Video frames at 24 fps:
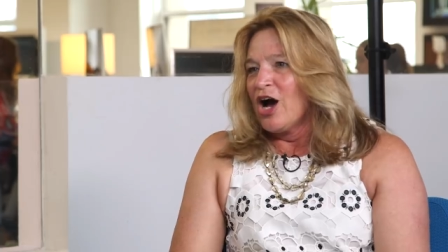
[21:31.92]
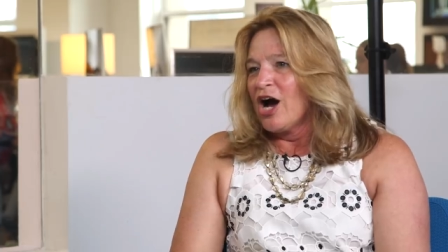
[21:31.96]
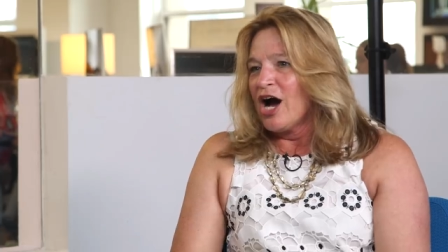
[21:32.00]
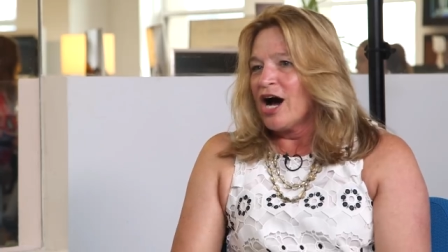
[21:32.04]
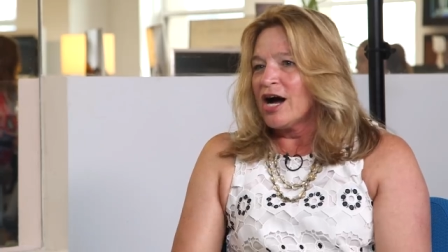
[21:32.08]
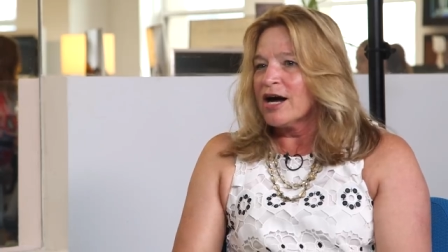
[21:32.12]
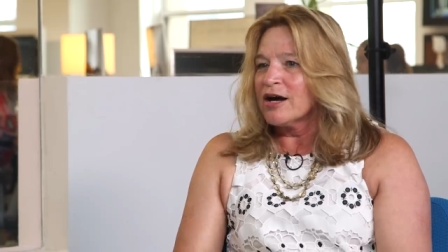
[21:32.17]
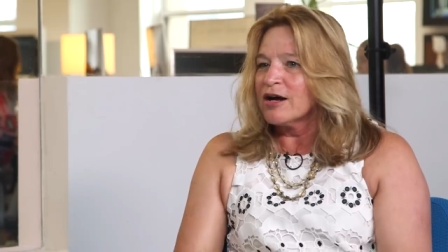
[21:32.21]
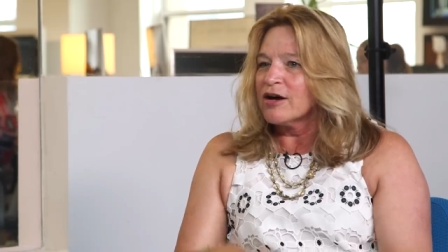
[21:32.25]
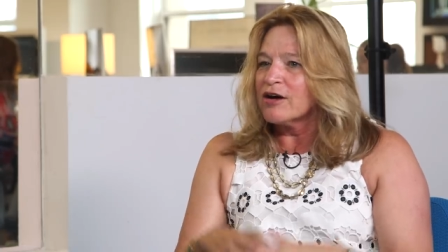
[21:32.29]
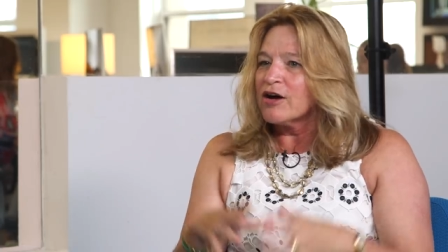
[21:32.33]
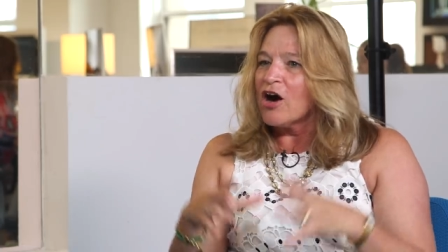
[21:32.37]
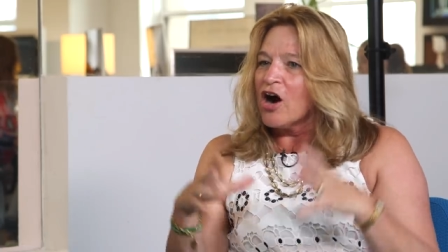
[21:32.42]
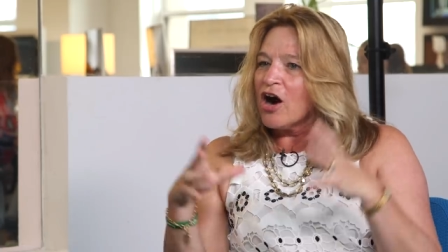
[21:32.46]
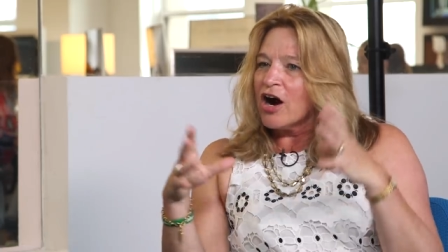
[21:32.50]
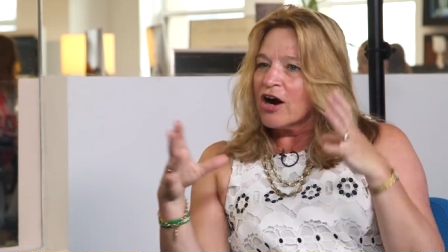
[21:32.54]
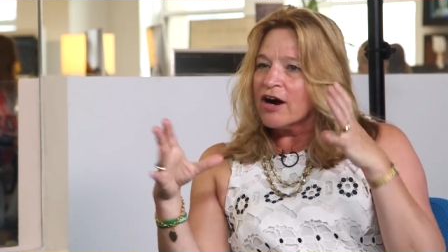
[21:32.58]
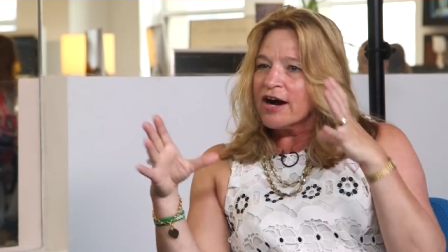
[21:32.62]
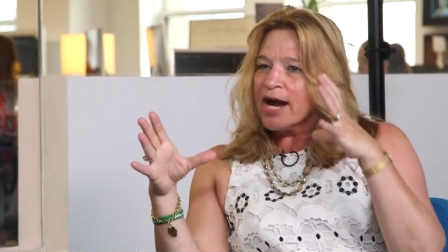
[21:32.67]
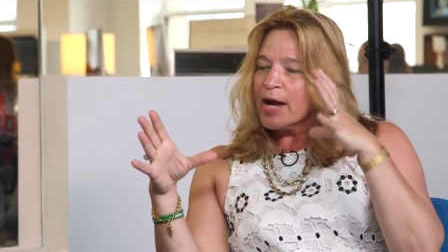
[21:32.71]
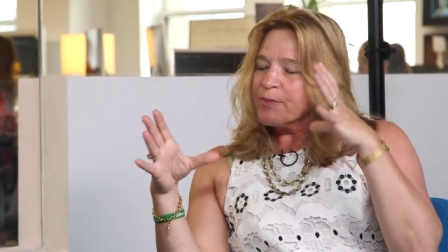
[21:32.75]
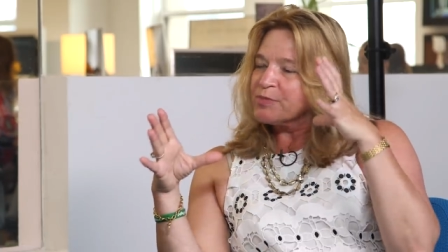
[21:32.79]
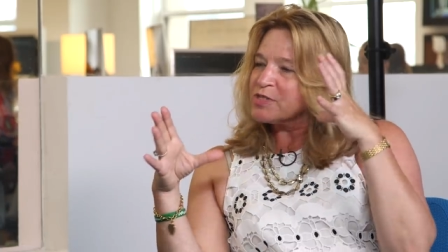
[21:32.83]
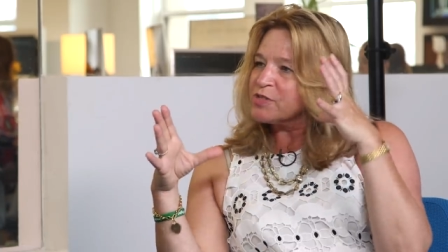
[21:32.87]
Uh,
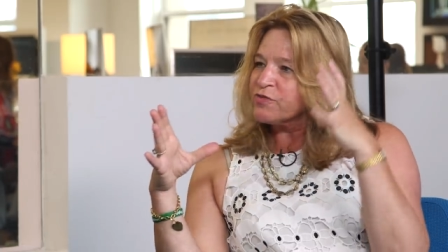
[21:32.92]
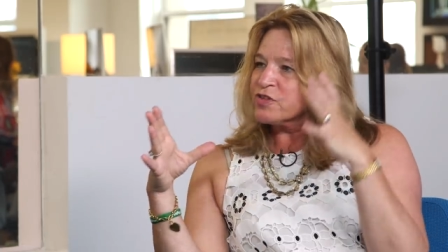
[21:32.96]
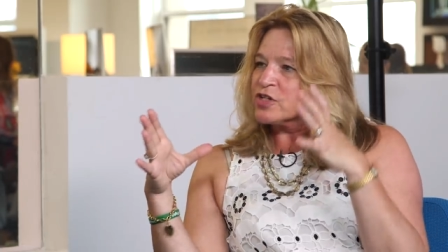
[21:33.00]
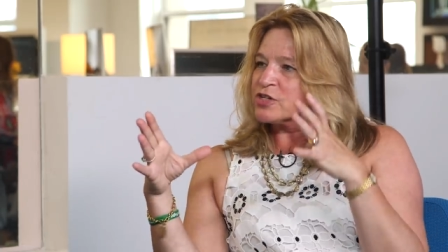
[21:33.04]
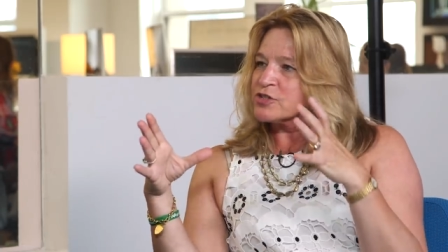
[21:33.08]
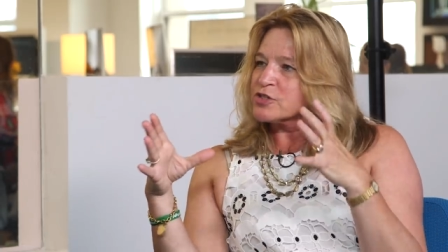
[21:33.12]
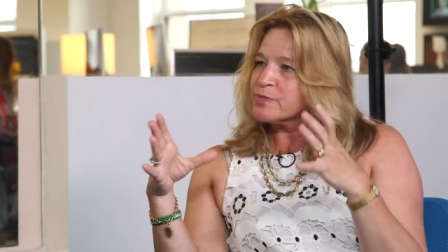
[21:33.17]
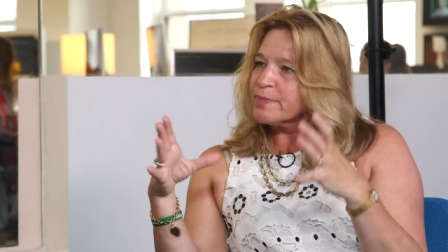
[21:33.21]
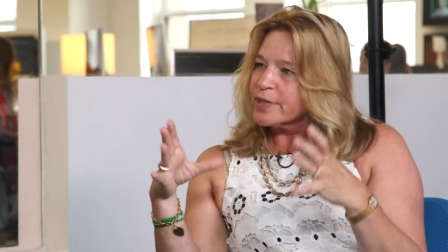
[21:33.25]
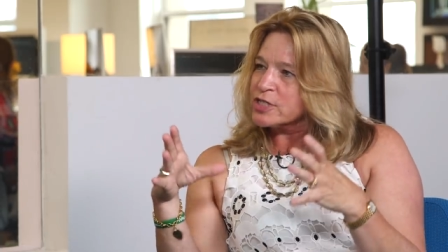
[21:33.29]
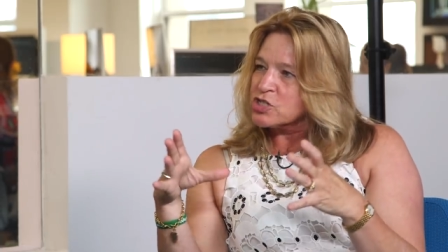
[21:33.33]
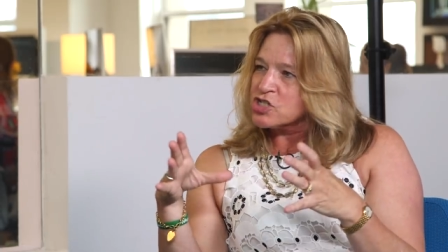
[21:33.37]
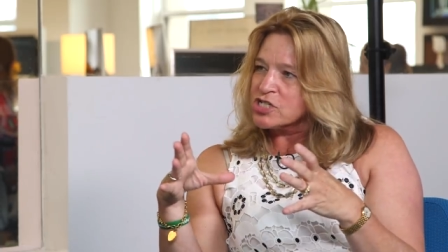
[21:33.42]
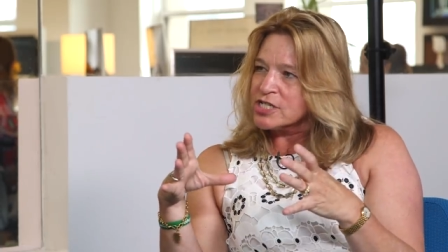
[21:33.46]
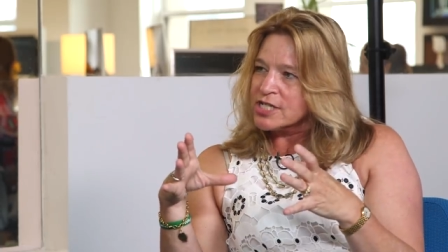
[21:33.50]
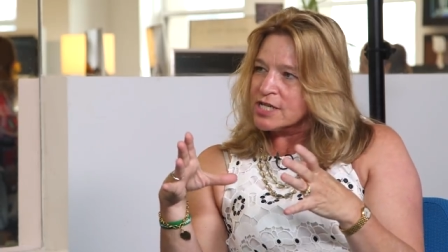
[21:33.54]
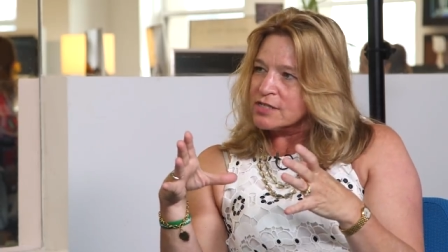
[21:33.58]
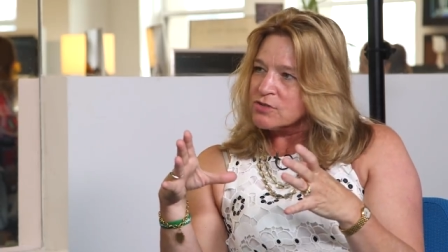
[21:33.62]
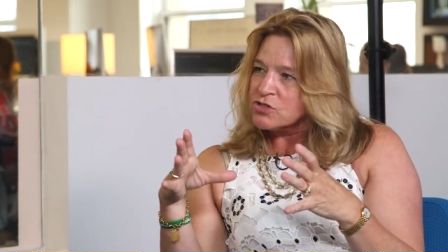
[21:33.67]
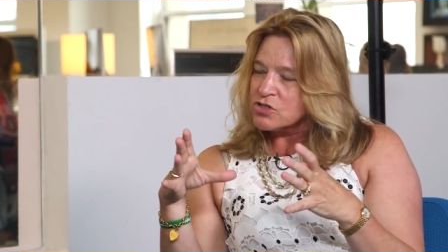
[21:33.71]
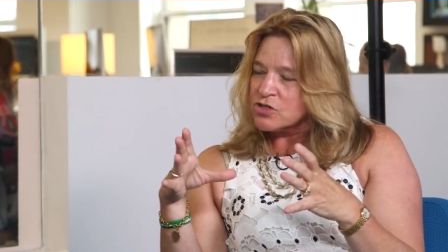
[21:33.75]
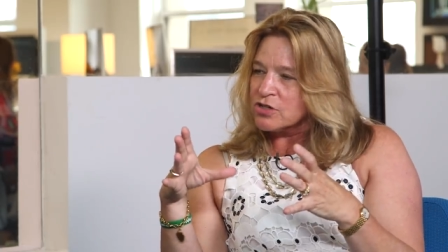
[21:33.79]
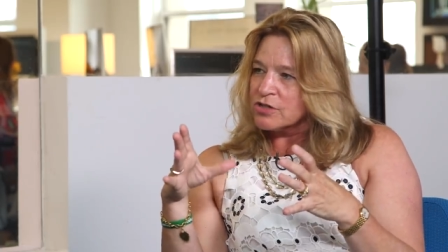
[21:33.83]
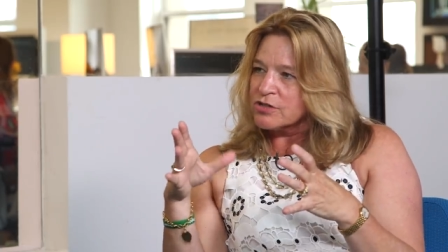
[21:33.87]
our atmosphere is much
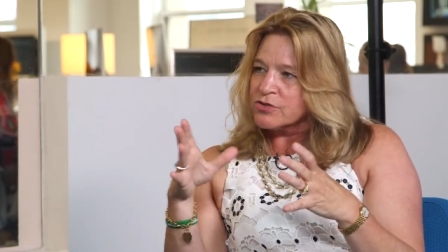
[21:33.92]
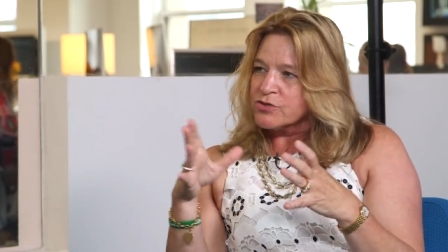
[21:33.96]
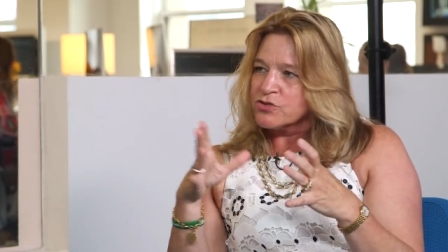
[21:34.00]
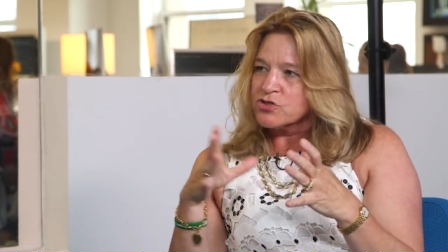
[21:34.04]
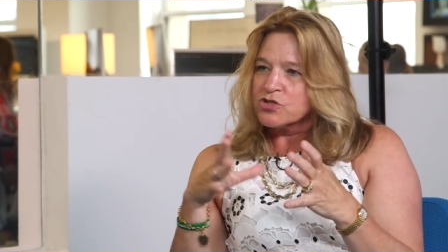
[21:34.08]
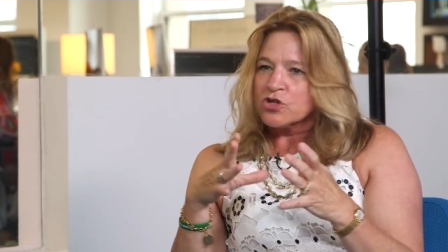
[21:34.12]
denser,